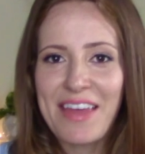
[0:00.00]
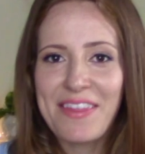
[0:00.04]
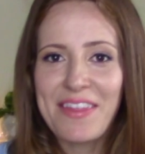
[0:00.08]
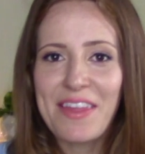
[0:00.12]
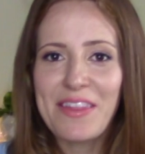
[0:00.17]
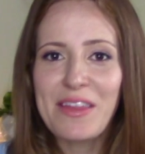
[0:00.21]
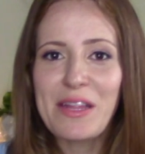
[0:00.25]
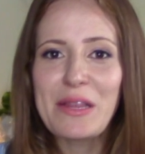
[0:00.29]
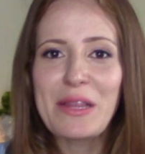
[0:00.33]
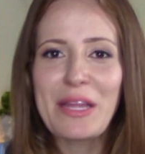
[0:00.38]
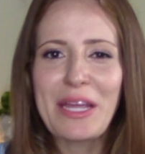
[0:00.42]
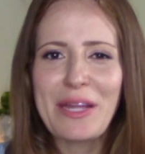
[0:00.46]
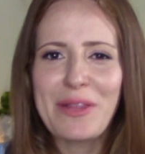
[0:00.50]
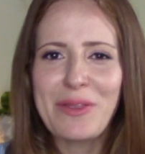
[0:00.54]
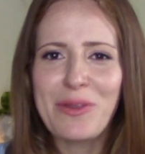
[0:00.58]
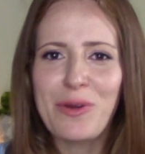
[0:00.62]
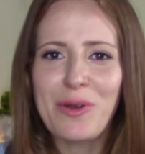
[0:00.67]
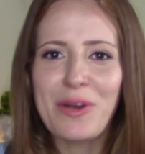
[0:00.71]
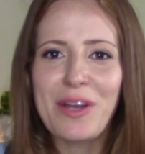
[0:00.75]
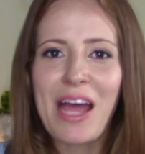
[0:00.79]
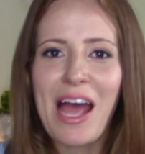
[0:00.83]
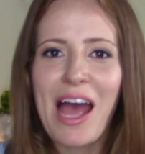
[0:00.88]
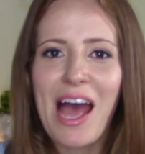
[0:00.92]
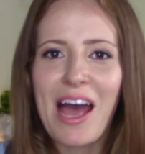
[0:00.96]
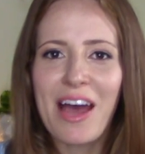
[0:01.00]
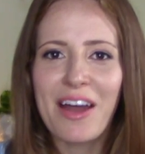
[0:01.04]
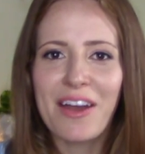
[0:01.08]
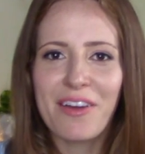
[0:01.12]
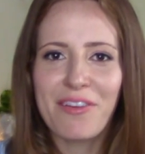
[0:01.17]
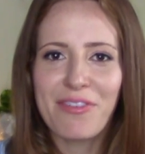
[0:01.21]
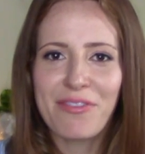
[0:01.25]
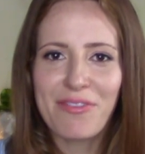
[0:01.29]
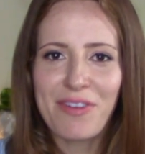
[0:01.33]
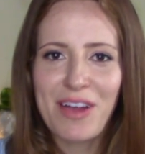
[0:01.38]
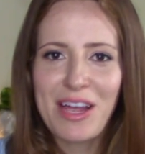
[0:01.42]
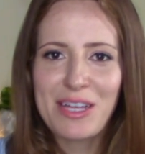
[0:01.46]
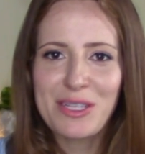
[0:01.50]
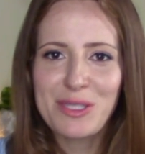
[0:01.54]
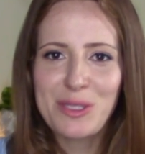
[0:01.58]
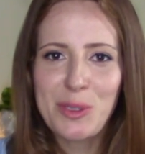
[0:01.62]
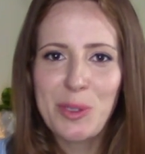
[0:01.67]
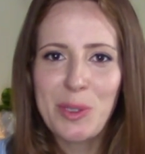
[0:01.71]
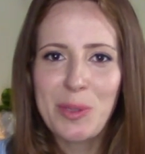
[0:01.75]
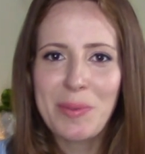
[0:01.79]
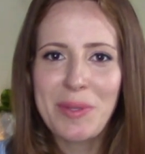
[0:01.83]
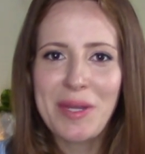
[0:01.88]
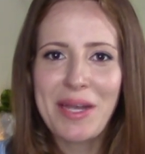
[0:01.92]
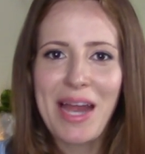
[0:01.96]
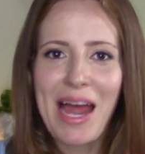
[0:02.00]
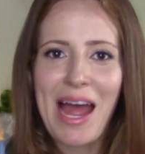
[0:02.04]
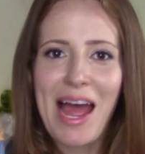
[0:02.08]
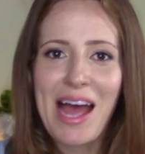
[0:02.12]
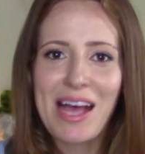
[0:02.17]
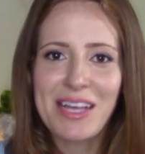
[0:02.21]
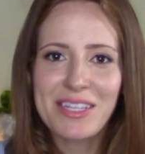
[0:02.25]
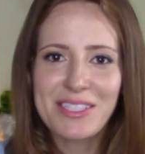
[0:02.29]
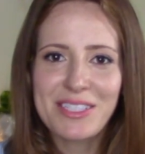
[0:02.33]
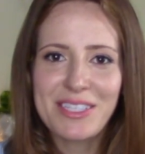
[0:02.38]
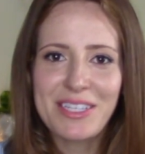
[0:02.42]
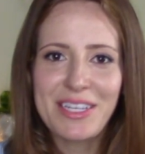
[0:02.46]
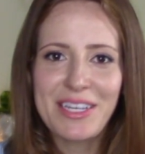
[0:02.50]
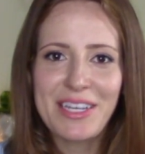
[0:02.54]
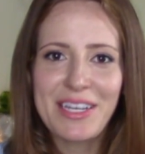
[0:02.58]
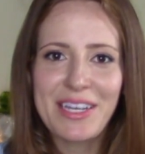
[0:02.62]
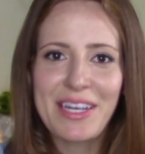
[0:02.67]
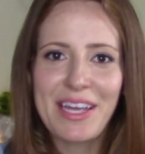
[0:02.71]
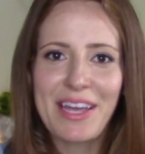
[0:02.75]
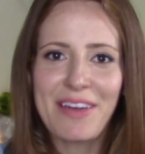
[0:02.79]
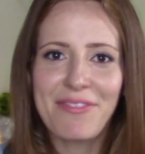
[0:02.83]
And then the landlord had a friend who had been asking